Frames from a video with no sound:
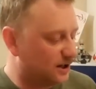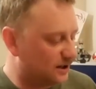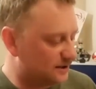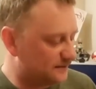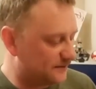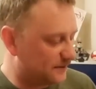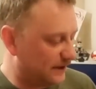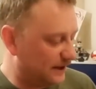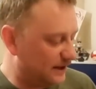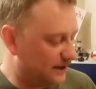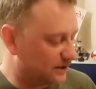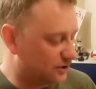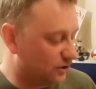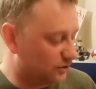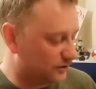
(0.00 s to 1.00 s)
kind of
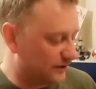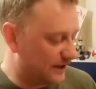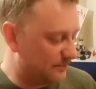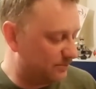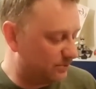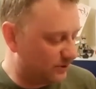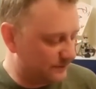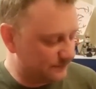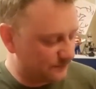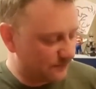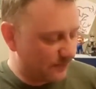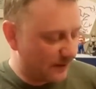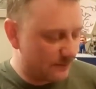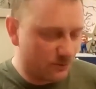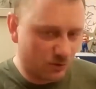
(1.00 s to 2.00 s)
gone at that point.
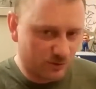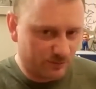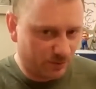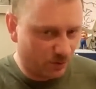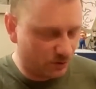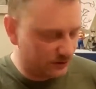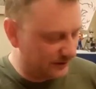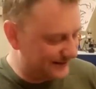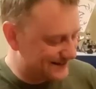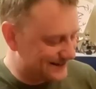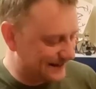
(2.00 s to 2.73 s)
More importantly,